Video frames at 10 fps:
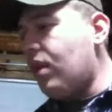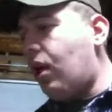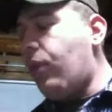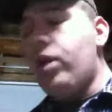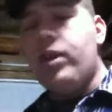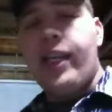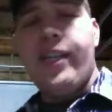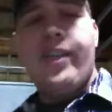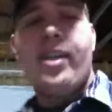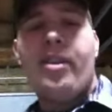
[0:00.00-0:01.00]
I will
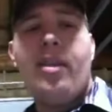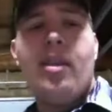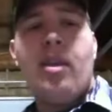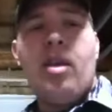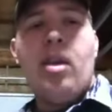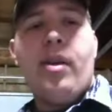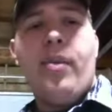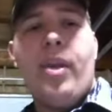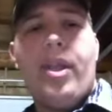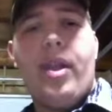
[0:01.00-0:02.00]
line that
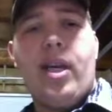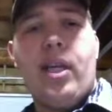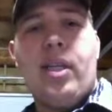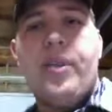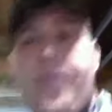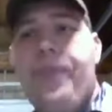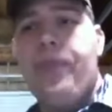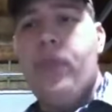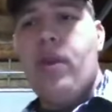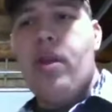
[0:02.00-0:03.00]
with
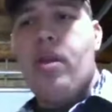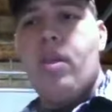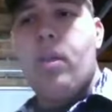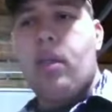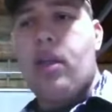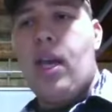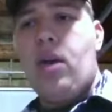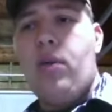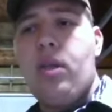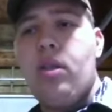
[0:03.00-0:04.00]

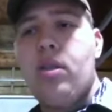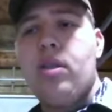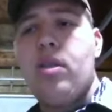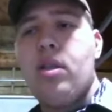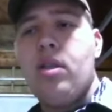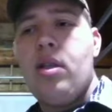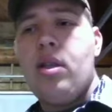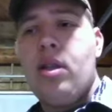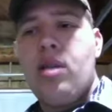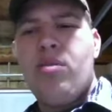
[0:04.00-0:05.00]
kale wool,
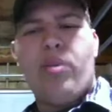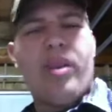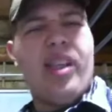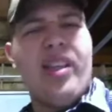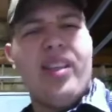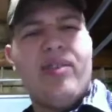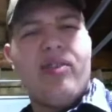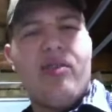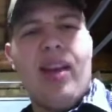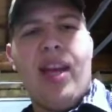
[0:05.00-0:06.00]
probably
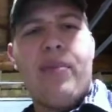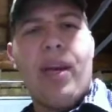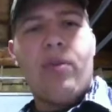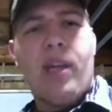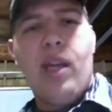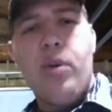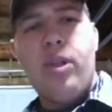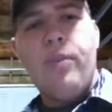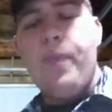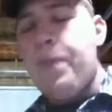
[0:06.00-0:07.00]
8-pound kale wool.